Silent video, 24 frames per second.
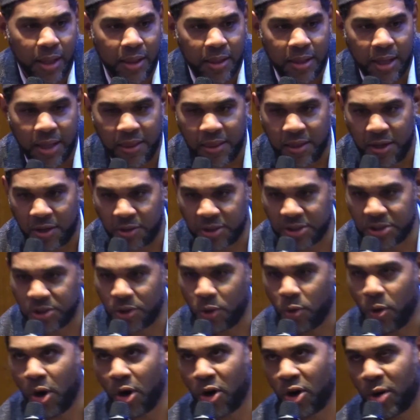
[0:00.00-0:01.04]
That there is
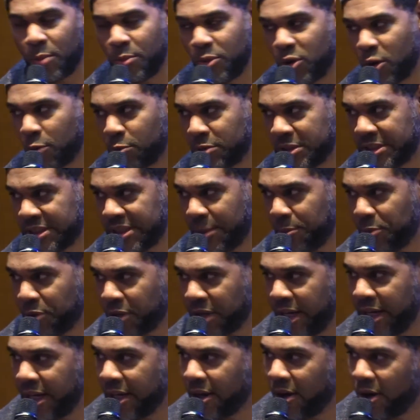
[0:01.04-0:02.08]
no harm, no
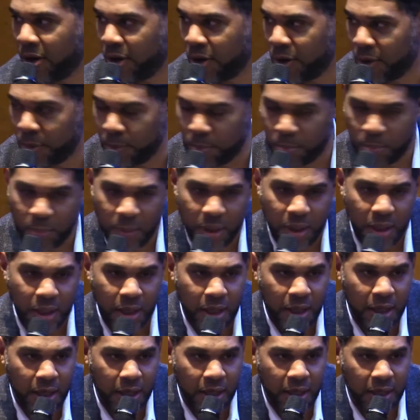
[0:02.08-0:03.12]
reciprocating harm
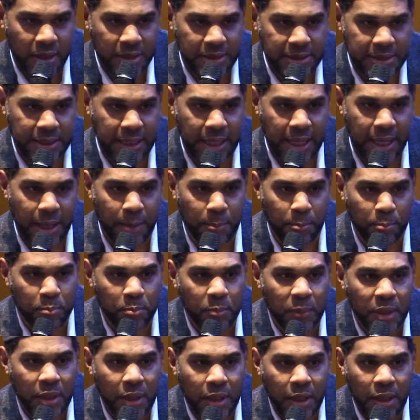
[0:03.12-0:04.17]
in Islam.
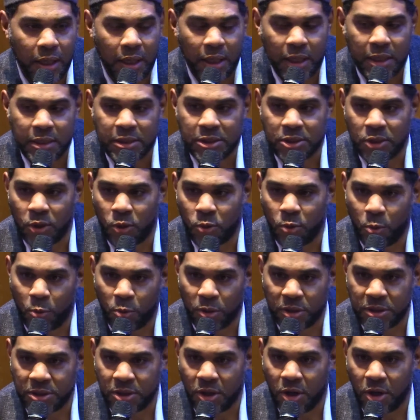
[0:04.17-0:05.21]
So when
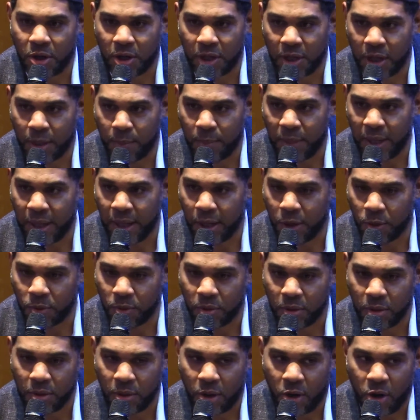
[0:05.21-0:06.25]
we're talking
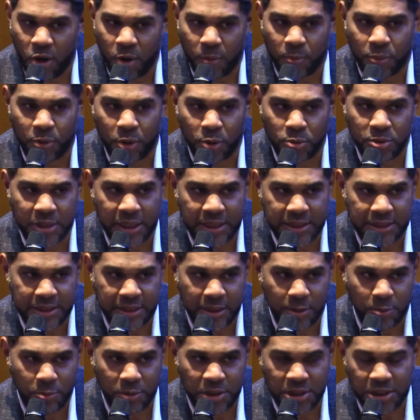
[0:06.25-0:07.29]
about our
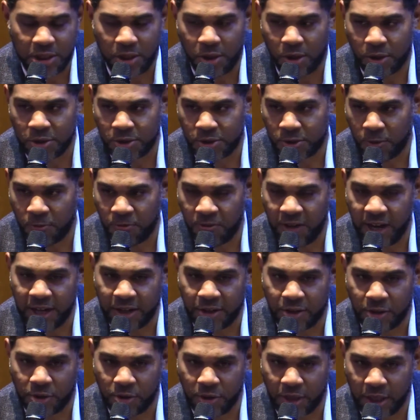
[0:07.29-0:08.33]
protesting, we should also
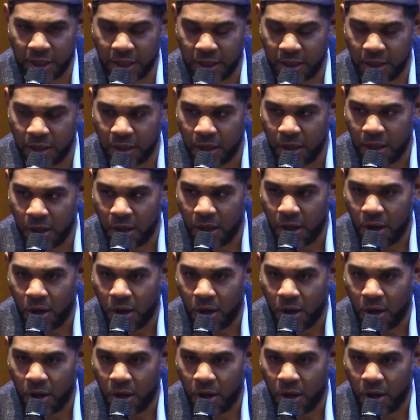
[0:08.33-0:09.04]
factor in